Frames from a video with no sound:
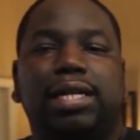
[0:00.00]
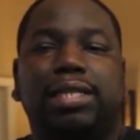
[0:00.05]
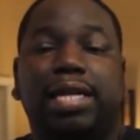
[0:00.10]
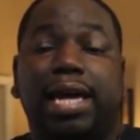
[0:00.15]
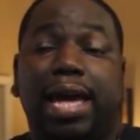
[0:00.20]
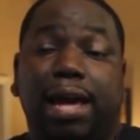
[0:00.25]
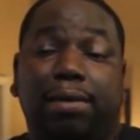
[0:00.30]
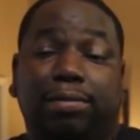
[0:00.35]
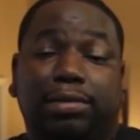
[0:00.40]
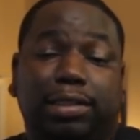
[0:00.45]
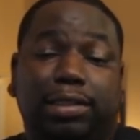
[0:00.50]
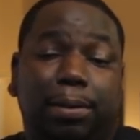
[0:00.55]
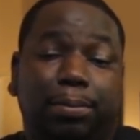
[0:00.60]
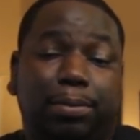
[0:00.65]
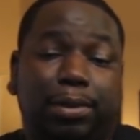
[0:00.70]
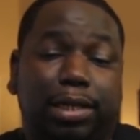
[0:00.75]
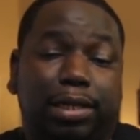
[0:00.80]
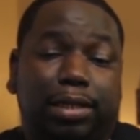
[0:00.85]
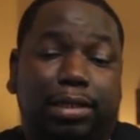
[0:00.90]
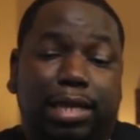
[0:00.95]
they have
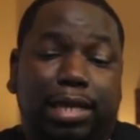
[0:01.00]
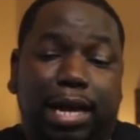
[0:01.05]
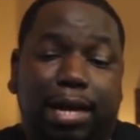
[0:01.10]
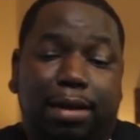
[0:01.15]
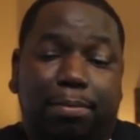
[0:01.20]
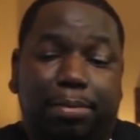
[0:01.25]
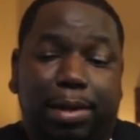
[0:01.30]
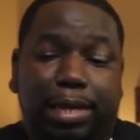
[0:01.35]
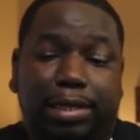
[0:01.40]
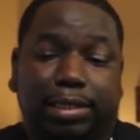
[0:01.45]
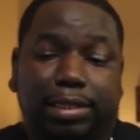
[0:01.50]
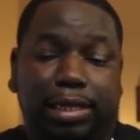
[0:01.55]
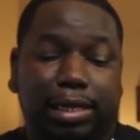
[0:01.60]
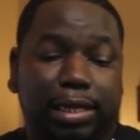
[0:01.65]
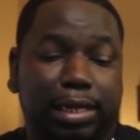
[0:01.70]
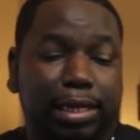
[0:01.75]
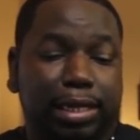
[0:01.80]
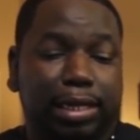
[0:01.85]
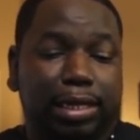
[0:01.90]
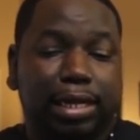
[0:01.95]
something that can
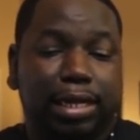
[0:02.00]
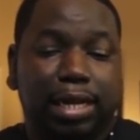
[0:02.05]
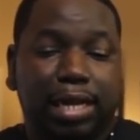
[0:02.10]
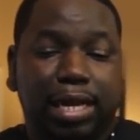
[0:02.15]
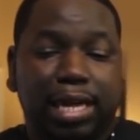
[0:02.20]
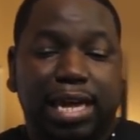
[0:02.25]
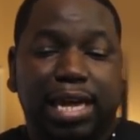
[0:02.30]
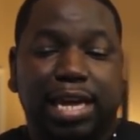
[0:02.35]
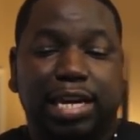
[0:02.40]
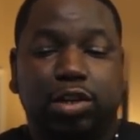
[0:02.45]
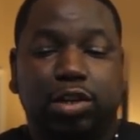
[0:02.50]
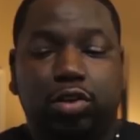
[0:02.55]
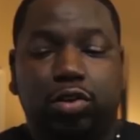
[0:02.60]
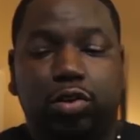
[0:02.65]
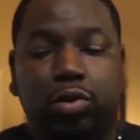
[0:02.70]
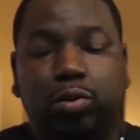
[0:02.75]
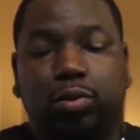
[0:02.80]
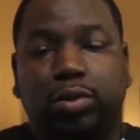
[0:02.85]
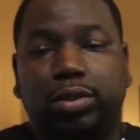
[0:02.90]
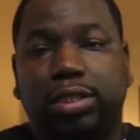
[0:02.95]
basically
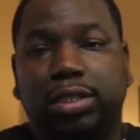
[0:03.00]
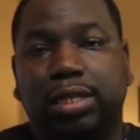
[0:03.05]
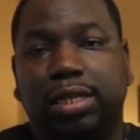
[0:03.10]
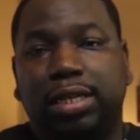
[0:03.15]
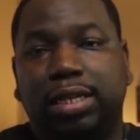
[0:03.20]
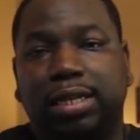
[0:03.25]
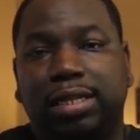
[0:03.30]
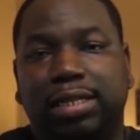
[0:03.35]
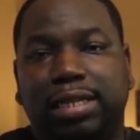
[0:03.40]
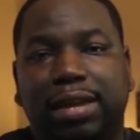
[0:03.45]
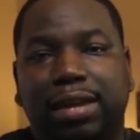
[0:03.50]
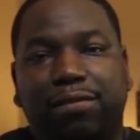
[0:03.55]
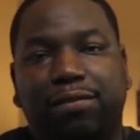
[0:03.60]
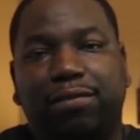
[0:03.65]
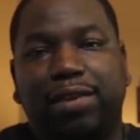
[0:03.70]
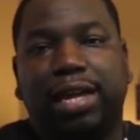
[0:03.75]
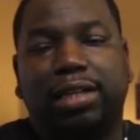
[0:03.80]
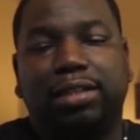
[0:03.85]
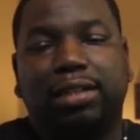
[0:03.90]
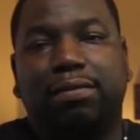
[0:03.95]
induce the
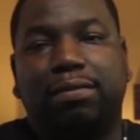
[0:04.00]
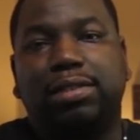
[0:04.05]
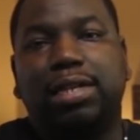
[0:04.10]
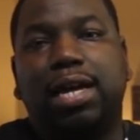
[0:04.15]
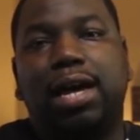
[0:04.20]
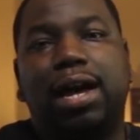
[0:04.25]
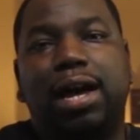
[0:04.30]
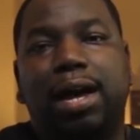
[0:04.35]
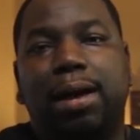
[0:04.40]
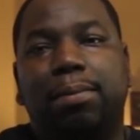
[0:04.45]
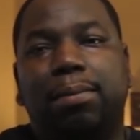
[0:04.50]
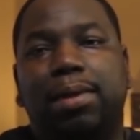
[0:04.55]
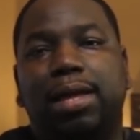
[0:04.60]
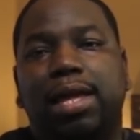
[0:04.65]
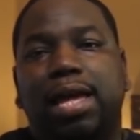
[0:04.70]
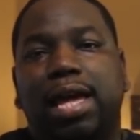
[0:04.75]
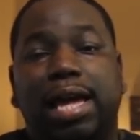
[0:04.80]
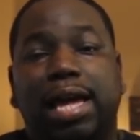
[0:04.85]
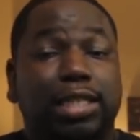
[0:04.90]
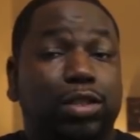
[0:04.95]
effect of time
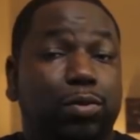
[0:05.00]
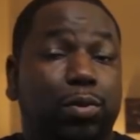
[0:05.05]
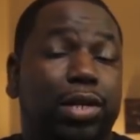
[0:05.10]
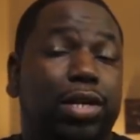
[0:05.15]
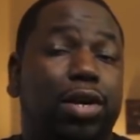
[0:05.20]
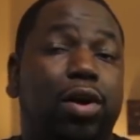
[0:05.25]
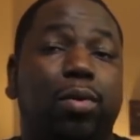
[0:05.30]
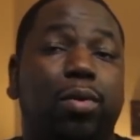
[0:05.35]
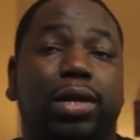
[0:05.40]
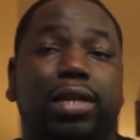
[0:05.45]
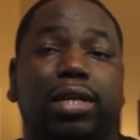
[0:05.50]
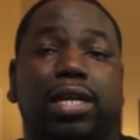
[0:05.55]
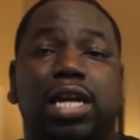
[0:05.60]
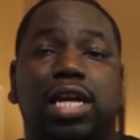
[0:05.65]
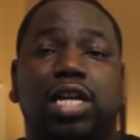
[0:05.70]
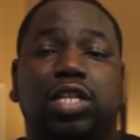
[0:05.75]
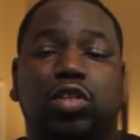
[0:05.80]
as we know it.